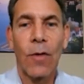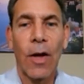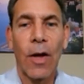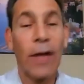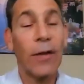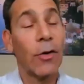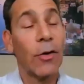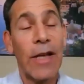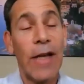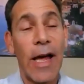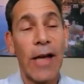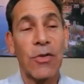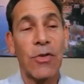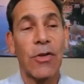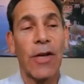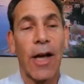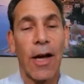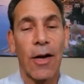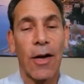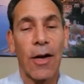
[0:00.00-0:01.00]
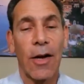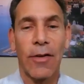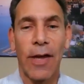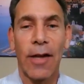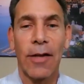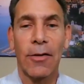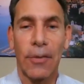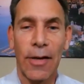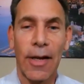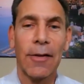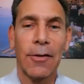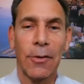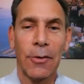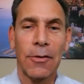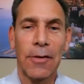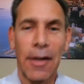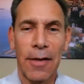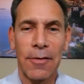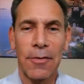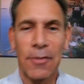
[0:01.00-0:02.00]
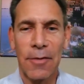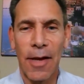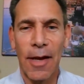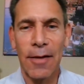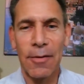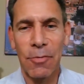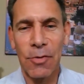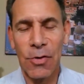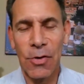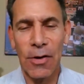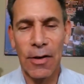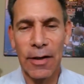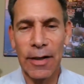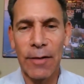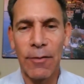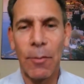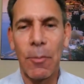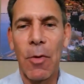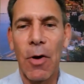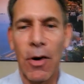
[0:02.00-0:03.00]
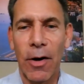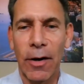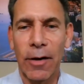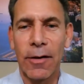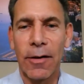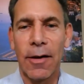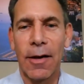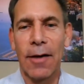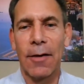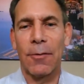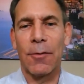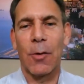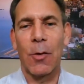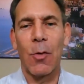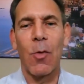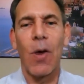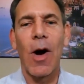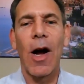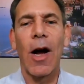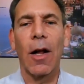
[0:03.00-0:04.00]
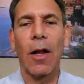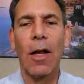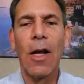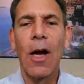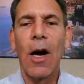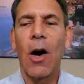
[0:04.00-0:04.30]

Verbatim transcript: looked nasty. Actually, that that looked that's that was going to leave a mark uh, for a while.